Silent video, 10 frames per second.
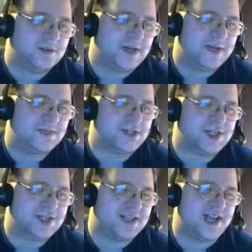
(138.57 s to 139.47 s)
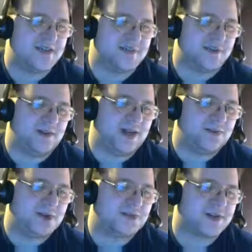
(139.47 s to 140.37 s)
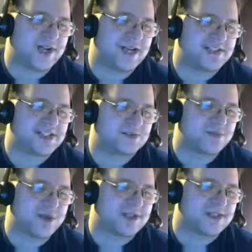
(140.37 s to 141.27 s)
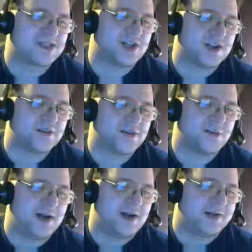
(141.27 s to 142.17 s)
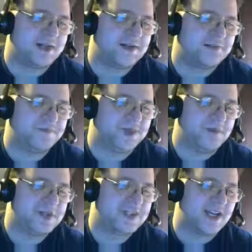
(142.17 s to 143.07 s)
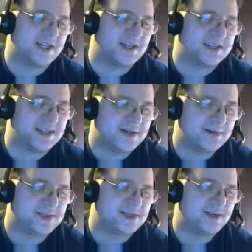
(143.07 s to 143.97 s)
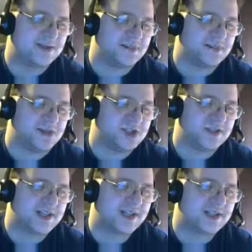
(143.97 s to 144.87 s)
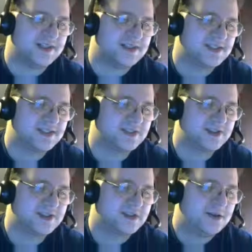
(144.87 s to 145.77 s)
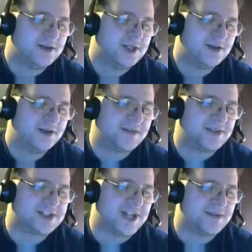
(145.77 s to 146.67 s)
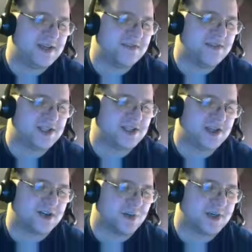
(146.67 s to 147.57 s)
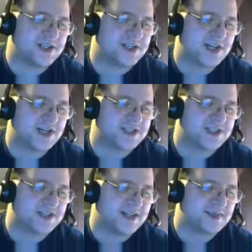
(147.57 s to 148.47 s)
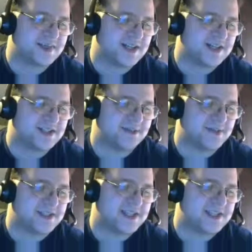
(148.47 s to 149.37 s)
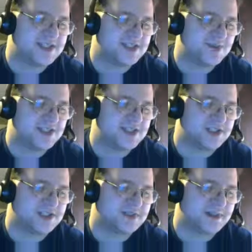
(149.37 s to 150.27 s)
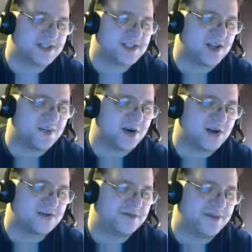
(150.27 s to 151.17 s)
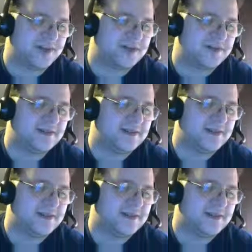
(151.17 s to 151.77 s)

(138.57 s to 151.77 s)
My name is Jean Campbell. I've worked for Gad's Express as a courier for a while now, and recently I teamed up with this girl named Lucia Collins. We both love excitement and adventure. Working as couriers can sometimes land us in risky situations, but that's all part of the fun.